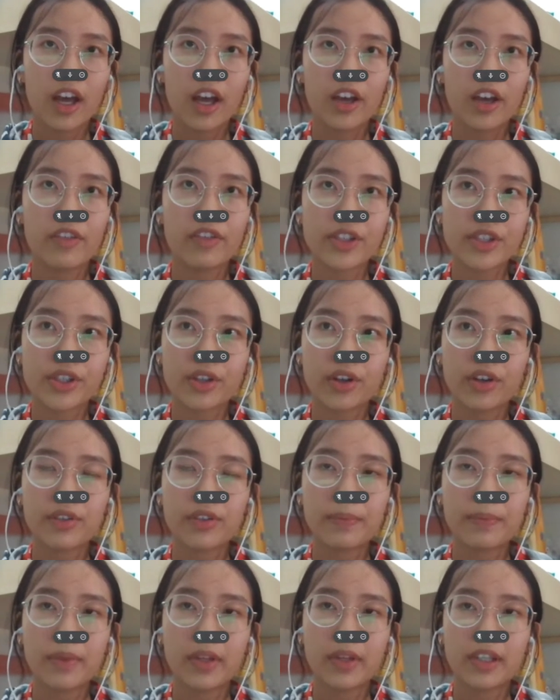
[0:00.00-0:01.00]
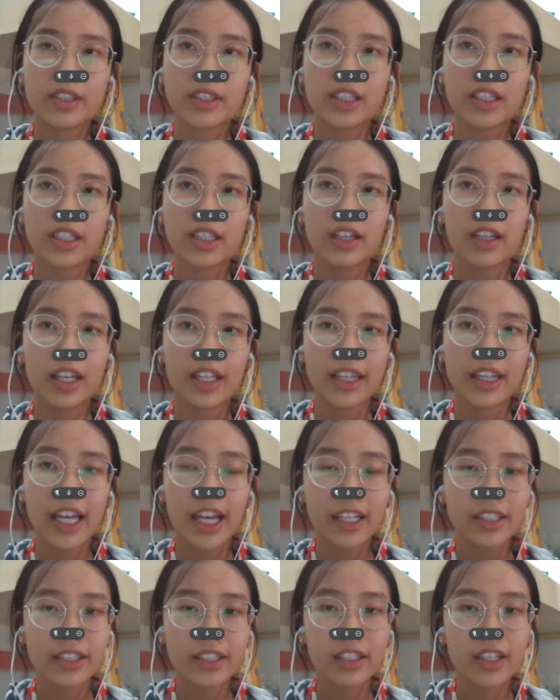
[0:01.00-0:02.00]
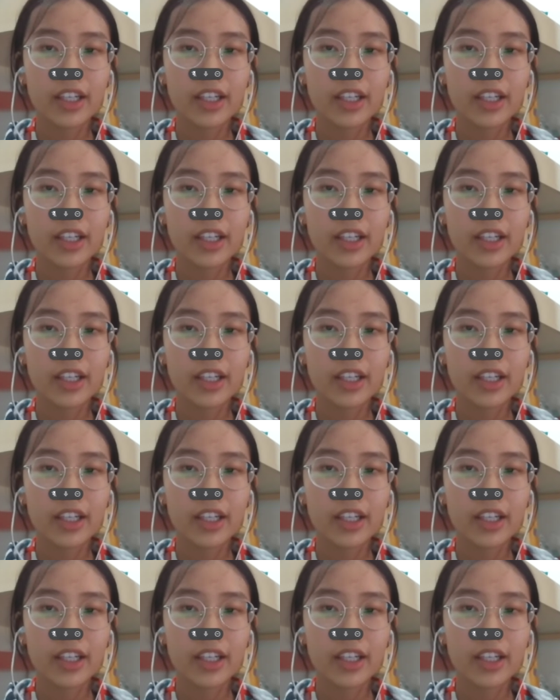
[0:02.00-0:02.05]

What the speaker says: I have a short plan like that.